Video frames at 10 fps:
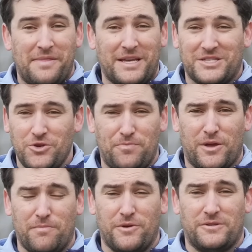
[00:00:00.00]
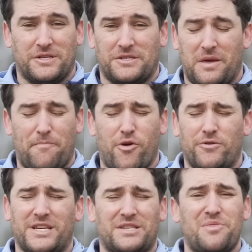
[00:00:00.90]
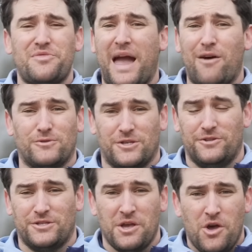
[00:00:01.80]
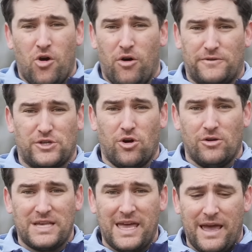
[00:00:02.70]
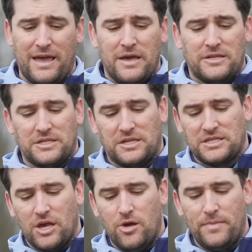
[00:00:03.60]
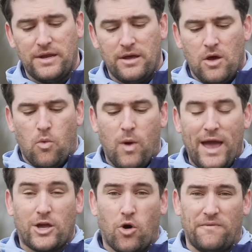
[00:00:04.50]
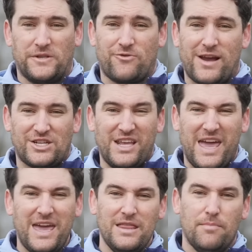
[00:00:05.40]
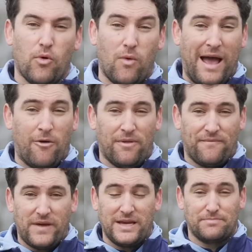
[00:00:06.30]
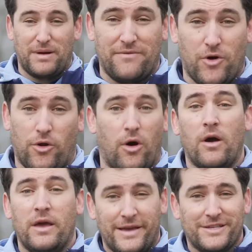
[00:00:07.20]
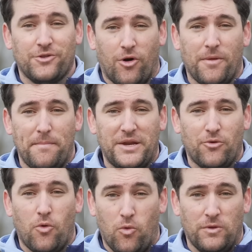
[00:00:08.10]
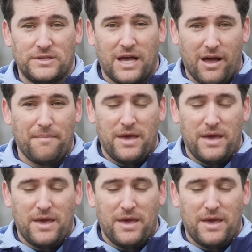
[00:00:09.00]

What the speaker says: their supercomputer. So they process thousands of shots hit to determine where golfers are actually hitting the ball out the face. Believe it or not, it's not the middle all the time.